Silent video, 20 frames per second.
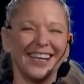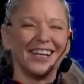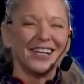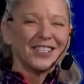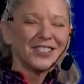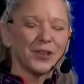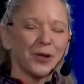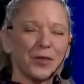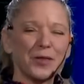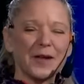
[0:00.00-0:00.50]

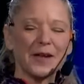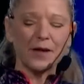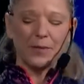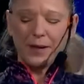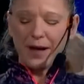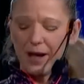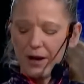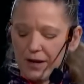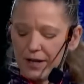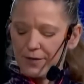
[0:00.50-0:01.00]
So think
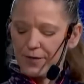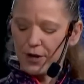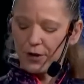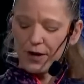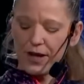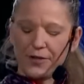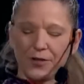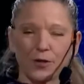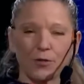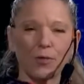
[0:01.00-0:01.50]
about if you're
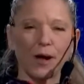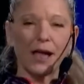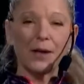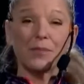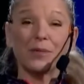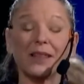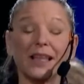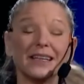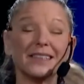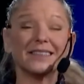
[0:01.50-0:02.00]
in the right
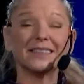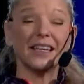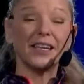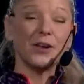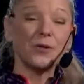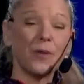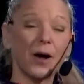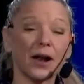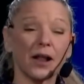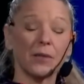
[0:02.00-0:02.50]
place that
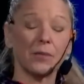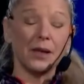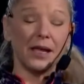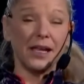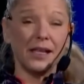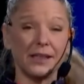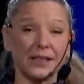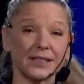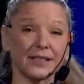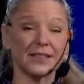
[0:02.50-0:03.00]
you want to
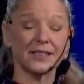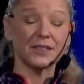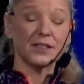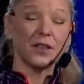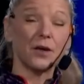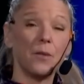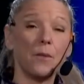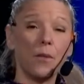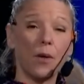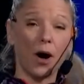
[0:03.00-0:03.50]
be. This is
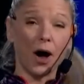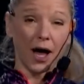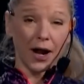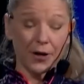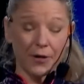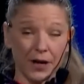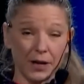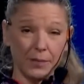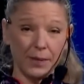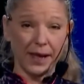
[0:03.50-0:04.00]
the
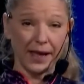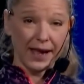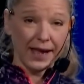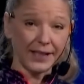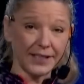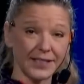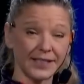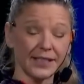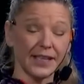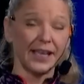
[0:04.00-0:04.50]
moderate
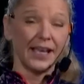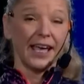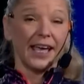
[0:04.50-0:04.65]
pace.